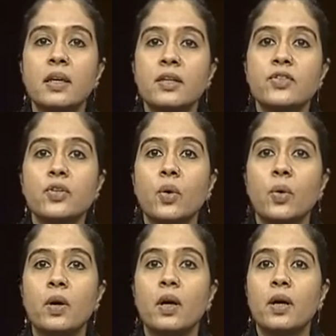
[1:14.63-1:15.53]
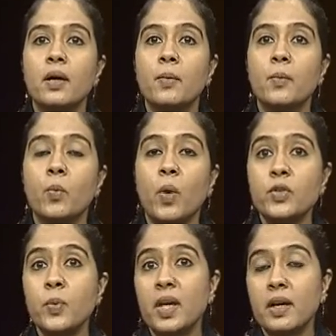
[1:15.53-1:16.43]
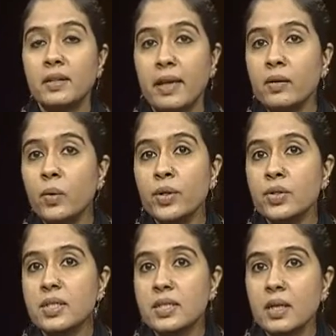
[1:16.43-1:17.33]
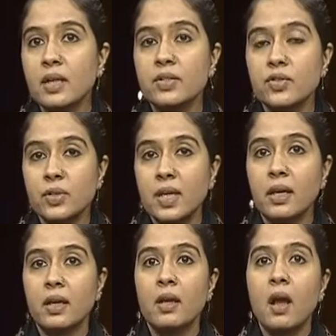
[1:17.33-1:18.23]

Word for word: So, uh, what we are then going to discuss today